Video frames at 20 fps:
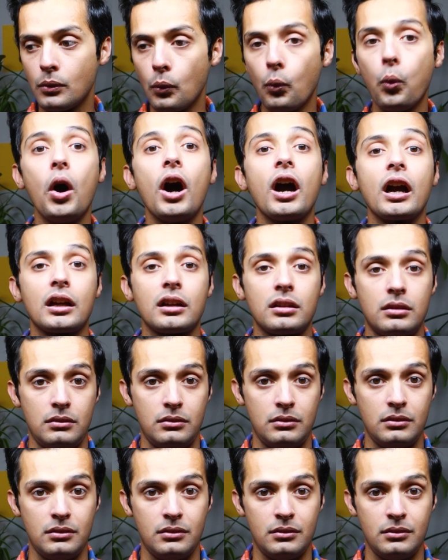walk.
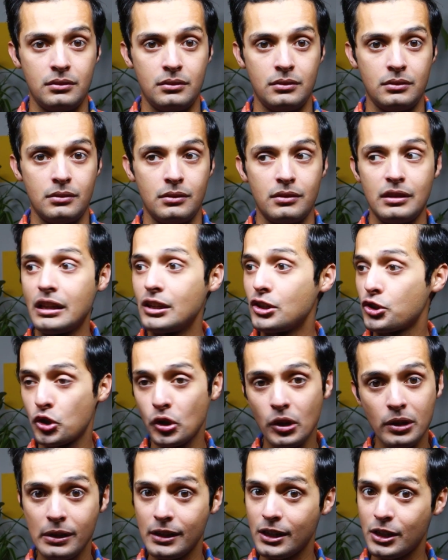Then you
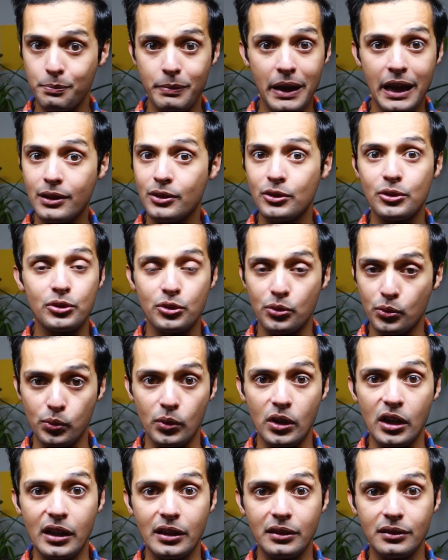shouldn't expect her to
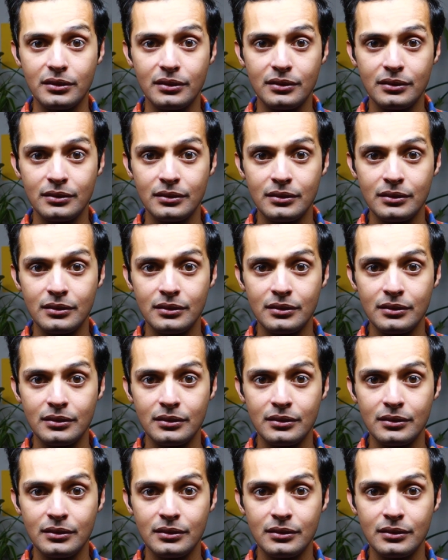run.